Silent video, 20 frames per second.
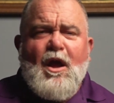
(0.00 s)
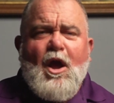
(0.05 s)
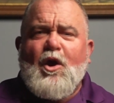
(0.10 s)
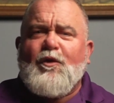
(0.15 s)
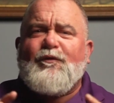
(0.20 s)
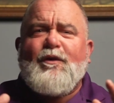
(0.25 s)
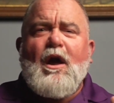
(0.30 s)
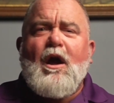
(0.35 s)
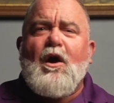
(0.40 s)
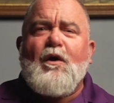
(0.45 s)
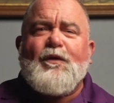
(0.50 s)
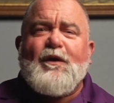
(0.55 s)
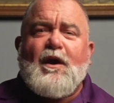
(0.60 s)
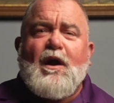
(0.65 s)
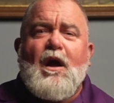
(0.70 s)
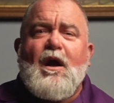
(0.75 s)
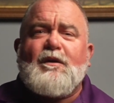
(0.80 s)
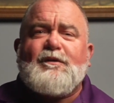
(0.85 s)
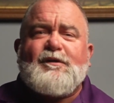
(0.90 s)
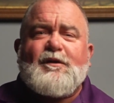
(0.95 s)
over all the
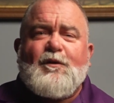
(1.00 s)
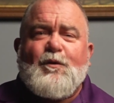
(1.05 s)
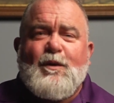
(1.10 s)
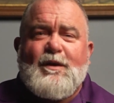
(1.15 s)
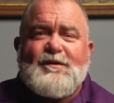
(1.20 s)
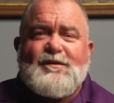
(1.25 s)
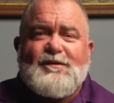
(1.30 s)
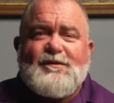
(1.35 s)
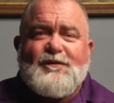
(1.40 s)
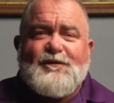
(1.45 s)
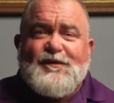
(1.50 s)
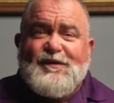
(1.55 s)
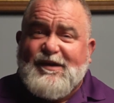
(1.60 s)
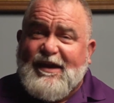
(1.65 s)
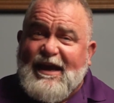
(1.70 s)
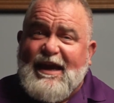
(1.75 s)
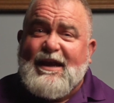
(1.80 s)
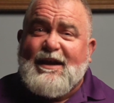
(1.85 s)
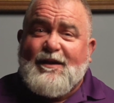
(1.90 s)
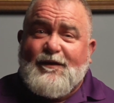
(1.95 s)
consequences of
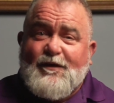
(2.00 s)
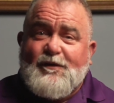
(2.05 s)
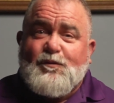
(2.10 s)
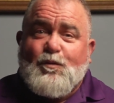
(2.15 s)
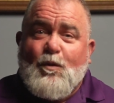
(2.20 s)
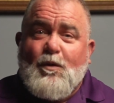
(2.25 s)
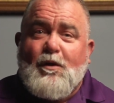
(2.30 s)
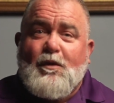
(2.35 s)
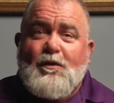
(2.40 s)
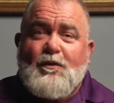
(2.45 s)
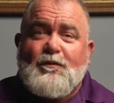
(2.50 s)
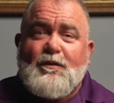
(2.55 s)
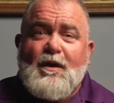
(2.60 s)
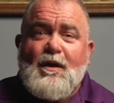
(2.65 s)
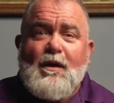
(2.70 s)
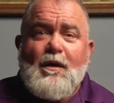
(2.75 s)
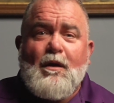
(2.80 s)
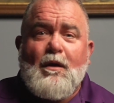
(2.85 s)
sin in this world.